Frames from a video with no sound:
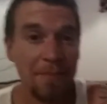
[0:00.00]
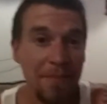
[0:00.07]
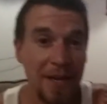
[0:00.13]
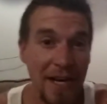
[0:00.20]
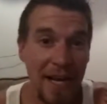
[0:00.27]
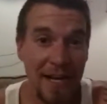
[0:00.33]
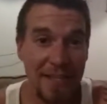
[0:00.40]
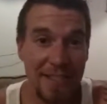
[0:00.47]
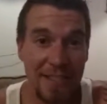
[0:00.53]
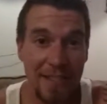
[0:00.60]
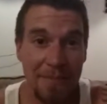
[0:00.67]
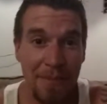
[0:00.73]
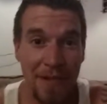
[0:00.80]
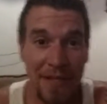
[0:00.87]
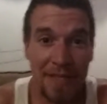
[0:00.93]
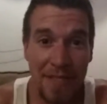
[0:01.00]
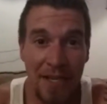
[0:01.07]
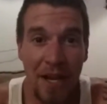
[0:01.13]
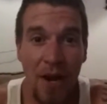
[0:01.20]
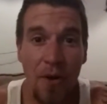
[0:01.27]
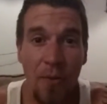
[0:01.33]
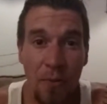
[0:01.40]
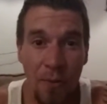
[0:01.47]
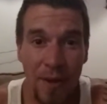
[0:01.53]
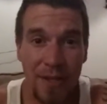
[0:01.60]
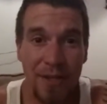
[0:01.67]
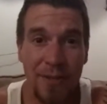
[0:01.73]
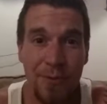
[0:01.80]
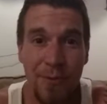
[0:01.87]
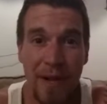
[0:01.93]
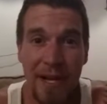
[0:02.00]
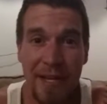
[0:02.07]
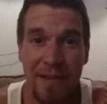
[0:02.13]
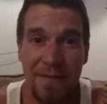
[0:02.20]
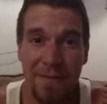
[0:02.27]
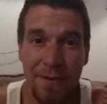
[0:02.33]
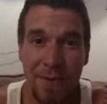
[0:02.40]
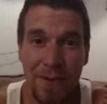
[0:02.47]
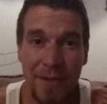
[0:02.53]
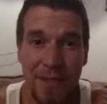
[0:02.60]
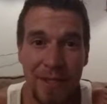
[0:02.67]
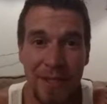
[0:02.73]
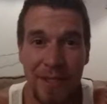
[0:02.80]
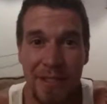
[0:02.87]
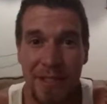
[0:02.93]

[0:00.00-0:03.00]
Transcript: but honestly, Punk, what are you waiting for?